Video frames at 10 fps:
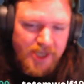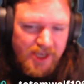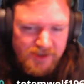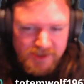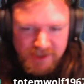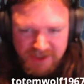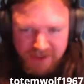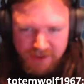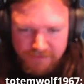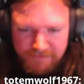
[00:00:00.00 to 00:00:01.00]
because it's
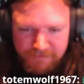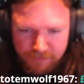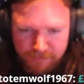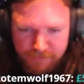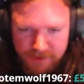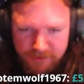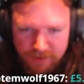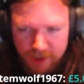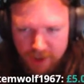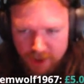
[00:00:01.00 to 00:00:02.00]
still
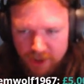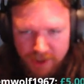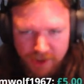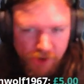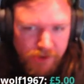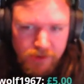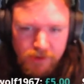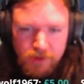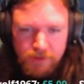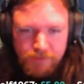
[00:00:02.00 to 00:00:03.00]
uh, early on,
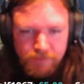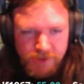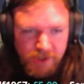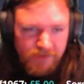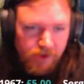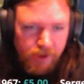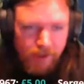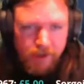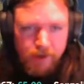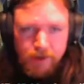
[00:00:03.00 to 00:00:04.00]
but so far I
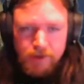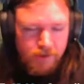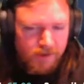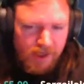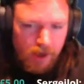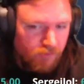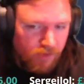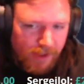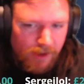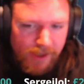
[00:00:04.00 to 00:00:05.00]
like it. The thing I
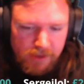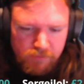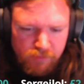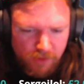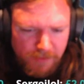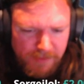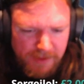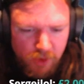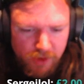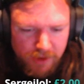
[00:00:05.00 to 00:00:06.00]
really like, probably
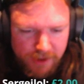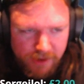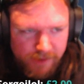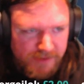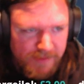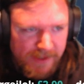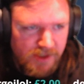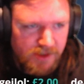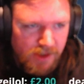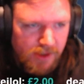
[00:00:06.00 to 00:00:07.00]
more than I kind of
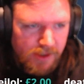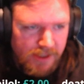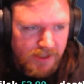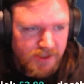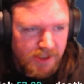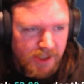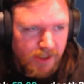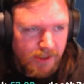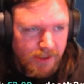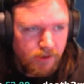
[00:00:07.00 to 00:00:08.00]
expected, is the
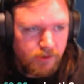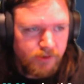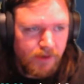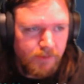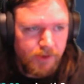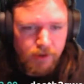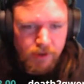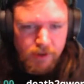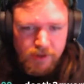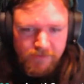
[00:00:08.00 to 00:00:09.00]
leader development.
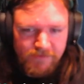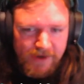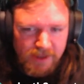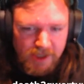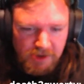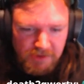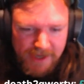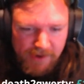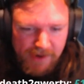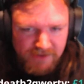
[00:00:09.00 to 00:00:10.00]
The fact that you
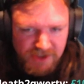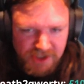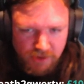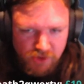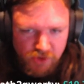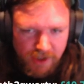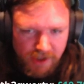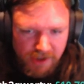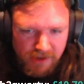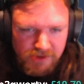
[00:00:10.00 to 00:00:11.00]
now have a skill tree that
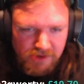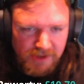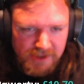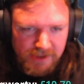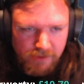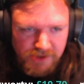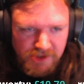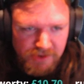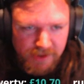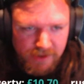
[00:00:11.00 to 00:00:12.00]
you can assign skills to and